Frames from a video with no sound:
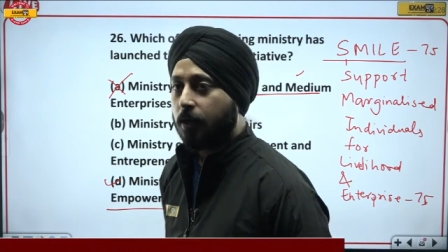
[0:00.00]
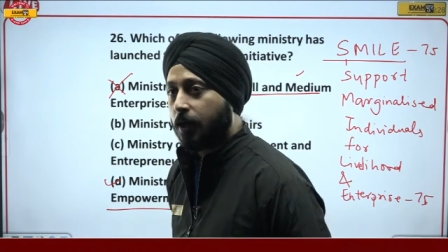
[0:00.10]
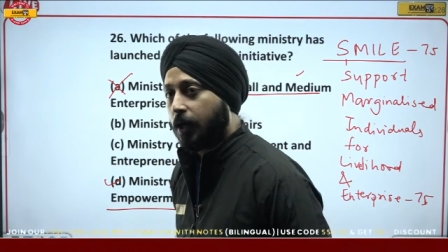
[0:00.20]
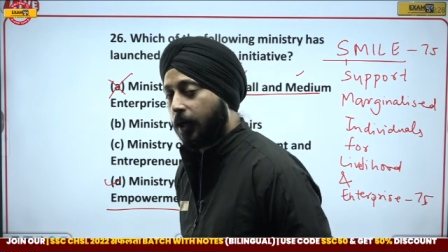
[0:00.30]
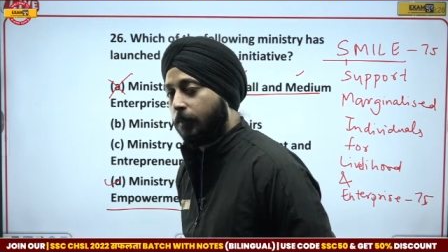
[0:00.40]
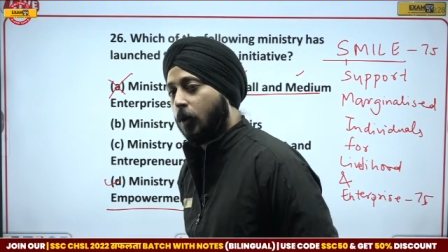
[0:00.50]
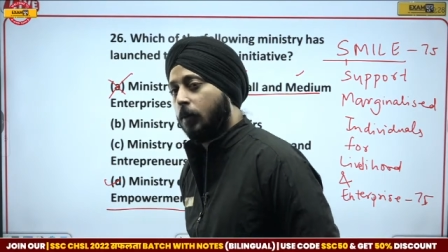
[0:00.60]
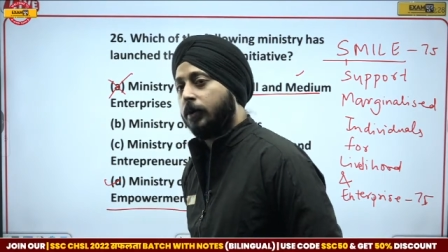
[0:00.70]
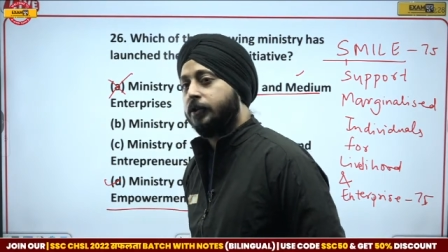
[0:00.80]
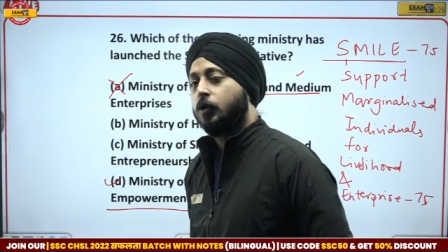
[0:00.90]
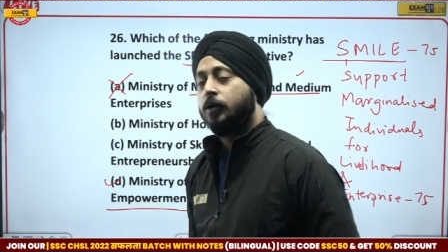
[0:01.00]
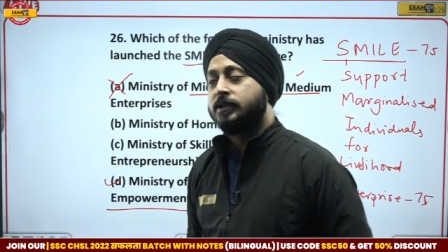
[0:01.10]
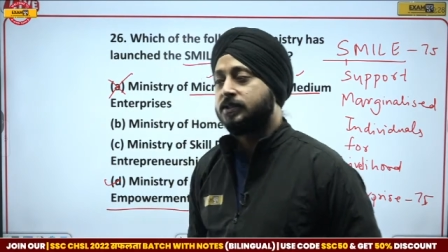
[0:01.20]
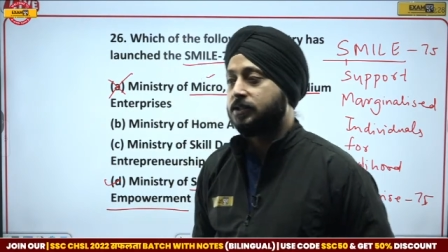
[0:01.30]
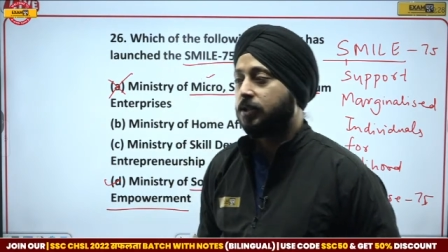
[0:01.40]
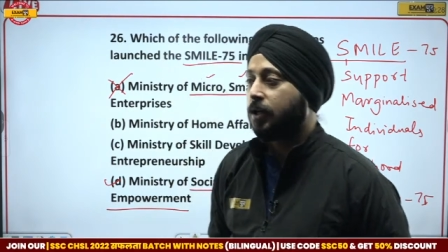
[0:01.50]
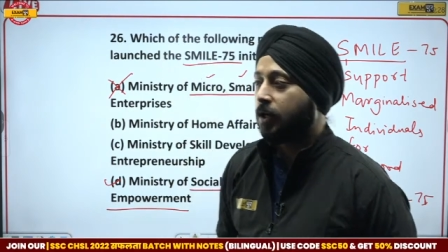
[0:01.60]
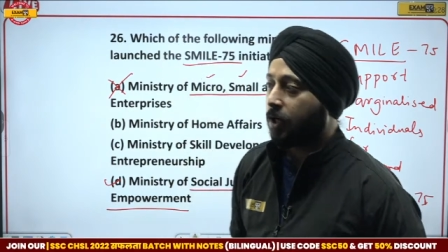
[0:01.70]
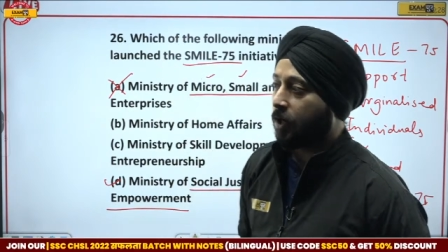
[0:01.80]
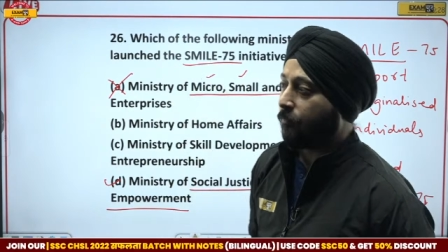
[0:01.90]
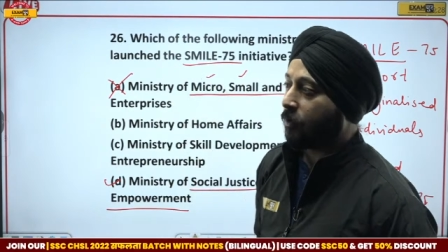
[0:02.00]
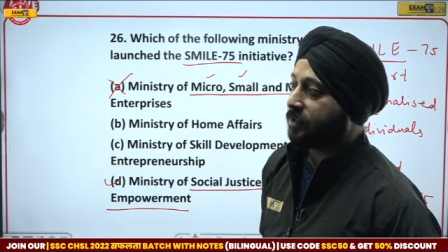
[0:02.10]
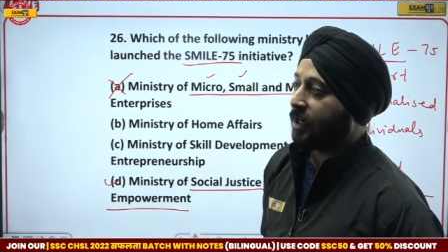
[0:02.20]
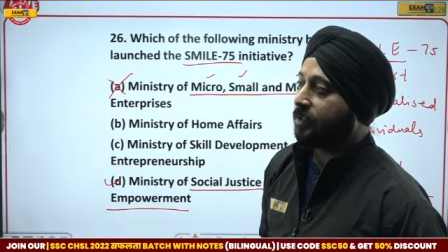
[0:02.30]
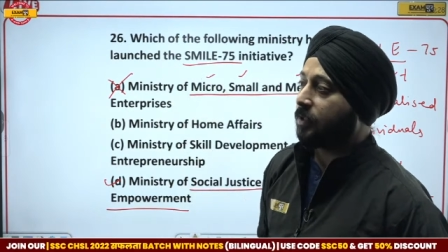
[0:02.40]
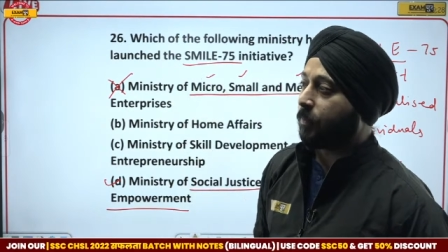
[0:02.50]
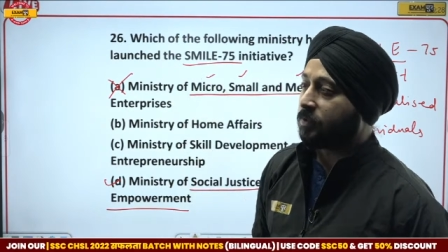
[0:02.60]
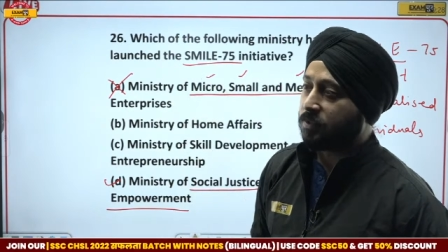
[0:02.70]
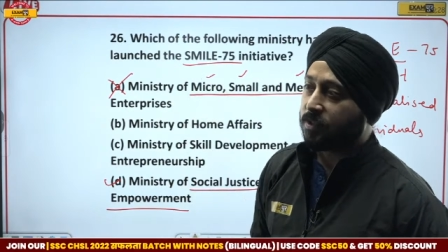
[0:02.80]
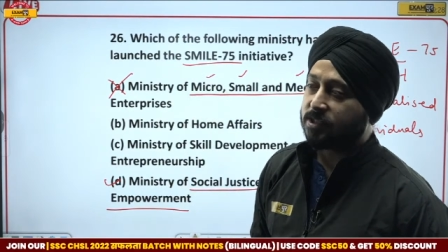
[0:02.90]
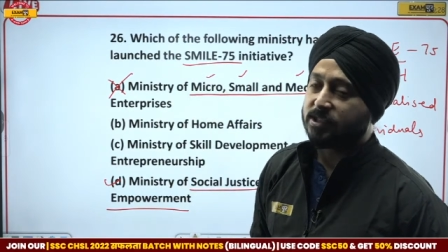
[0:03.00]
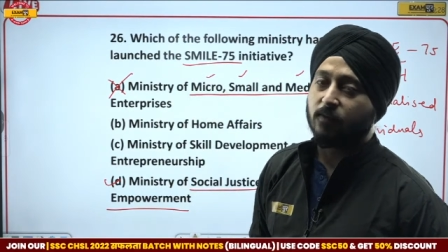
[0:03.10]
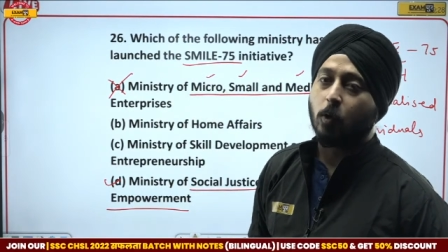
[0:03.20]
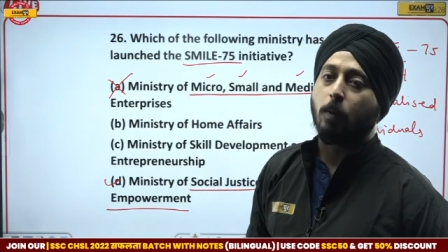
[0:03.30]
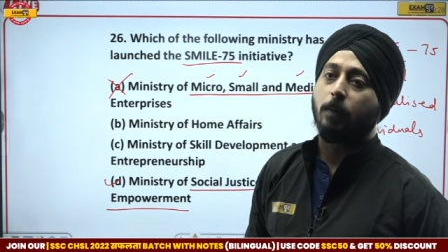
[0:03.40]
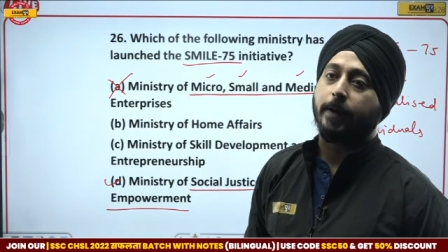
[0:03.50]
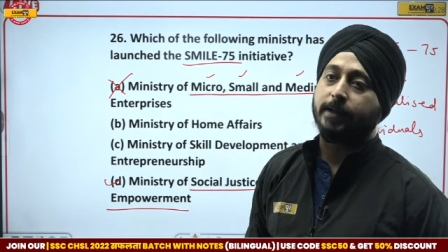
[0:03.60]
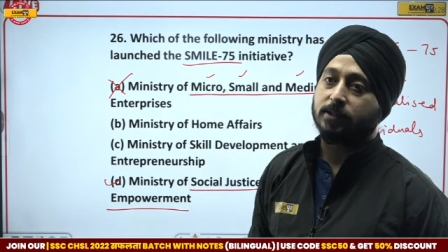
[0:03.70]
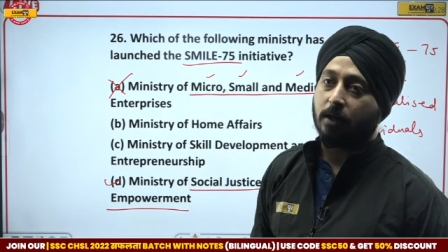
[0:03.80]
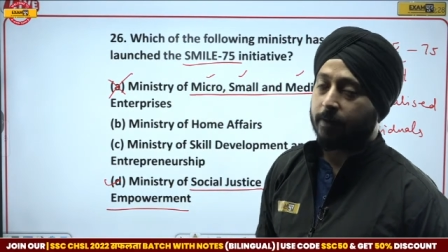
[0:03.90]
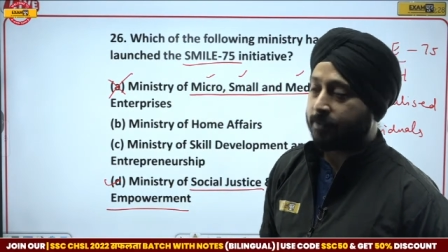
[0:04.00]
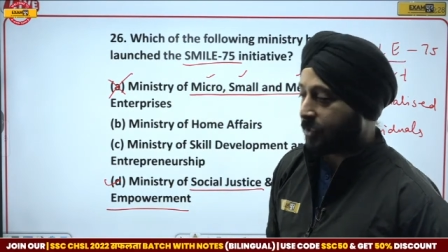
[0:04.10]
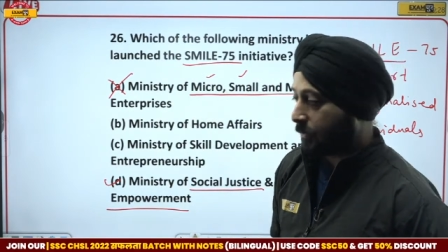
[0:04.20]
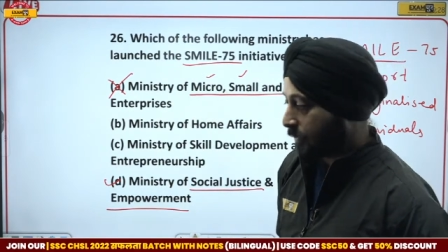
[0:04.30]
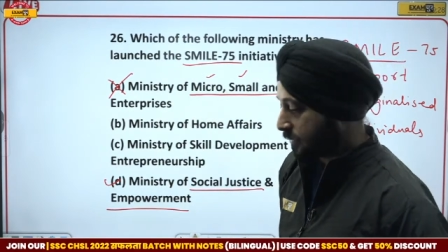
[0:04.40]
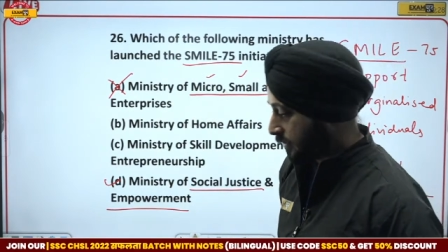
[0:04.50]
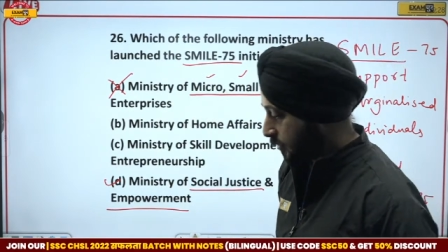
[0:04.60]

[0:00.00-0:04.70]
ah, Muhammad Yunus. Uh, for that, the person received Nobel Prize. Awan, that person